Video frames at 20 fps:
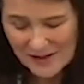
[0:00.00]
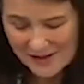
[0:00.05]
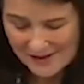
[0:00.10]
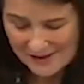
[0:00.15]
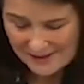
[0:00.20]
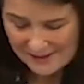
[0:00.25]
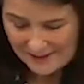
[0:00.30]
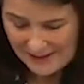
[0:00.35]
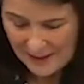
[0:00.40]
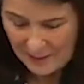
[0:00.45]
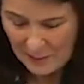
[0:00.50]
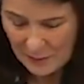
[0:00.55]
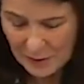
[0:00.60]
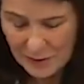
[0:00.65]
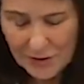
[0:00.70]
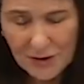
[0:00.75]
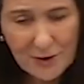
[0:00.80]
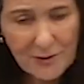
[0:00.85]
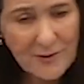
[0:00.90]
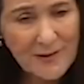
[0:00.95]
just that they were
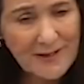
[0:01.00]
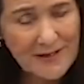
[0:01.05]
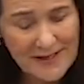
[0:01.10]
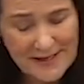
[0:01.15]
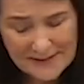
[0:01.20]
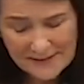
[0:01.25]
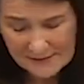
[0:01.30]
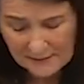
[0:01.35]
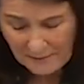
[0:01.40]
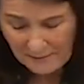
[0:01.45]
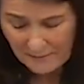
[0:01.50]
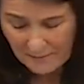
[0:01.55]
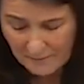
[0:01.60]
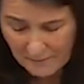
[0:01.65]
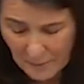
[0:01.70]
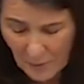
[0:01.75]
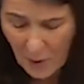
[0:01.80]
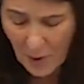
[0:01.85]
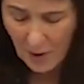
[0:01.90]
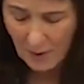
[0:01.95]
doing this
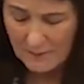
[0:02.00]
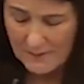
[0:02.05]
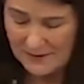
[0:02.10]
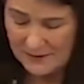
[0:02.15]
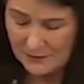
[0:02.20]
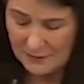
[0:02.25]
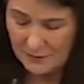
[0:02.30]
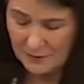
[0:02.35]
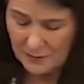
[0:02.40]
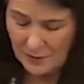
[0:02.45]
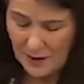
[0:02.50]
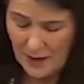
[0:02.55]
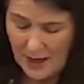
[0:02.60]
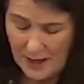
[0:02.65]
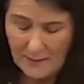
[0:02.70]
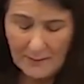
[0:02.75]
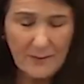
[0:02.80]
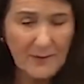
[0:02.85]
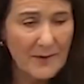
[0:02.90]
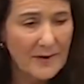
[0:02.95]
for Mr.
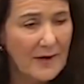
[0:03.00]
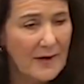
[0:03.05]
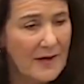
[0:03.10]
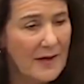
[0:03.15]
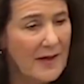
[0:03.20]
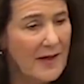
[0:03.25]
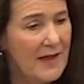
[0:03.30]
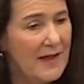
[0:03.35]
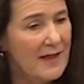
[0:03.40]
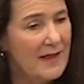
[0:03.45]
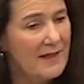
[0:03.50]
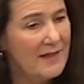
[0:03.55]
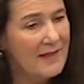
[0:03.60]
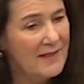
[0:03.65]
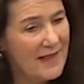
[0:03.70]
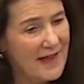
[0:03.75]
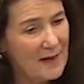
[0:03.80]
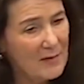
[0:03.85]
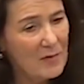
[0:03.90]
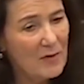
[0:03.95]
Trump,
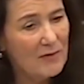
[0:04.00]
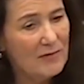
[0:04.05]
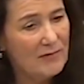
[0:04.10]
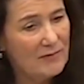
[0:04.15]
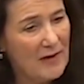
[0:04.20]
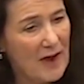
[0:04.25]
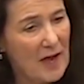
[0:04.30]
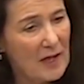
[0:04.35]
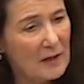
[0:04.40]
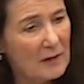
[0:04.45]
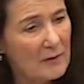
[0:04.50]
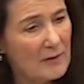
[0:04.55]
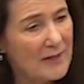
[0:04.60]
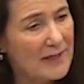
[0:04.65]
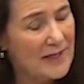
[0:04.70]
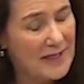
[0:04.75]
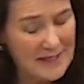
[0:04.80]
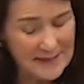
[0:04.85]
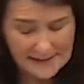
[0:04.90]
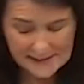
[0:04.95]
they were
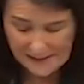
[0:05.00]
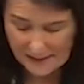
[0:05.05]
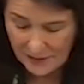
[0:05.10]
following his